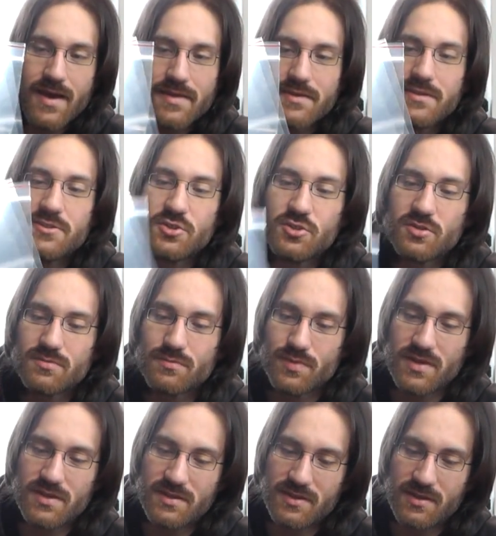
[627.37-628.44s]
This shouldn't
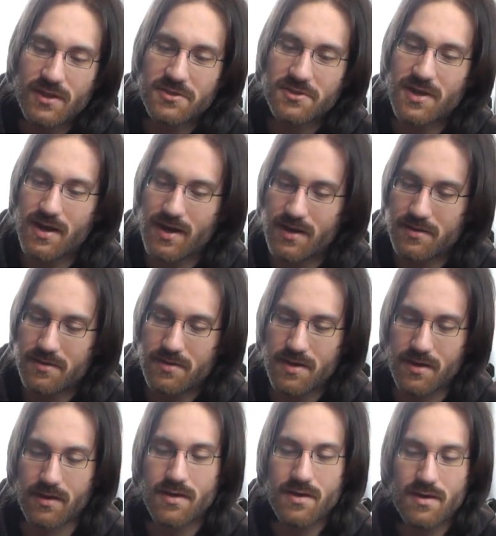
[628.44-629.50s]
be such a hard
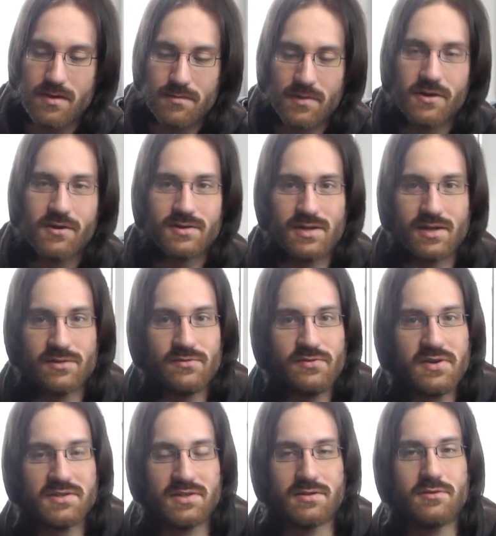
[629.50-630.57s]
thing, because let's
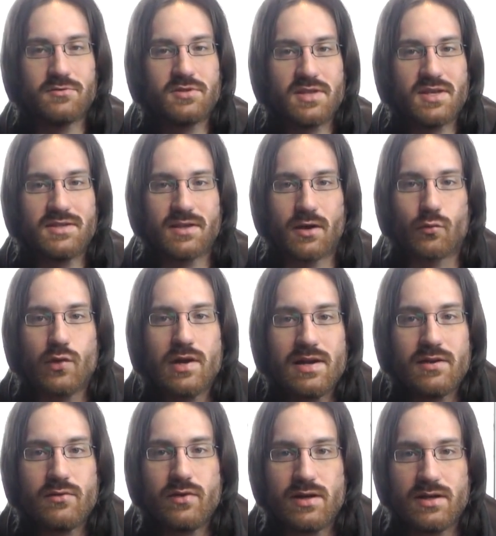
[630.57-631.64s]
face it, those things are
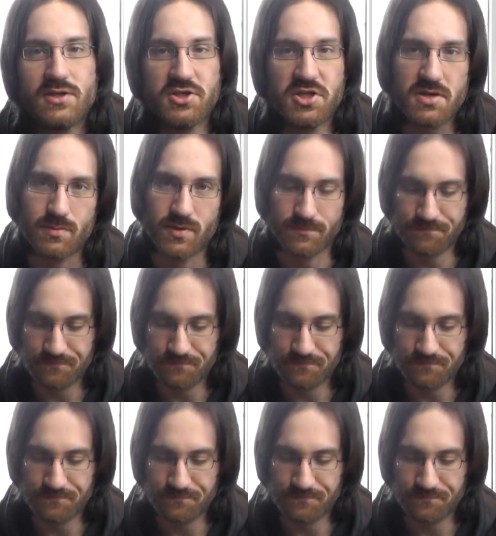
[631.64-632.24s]
really, really cheap.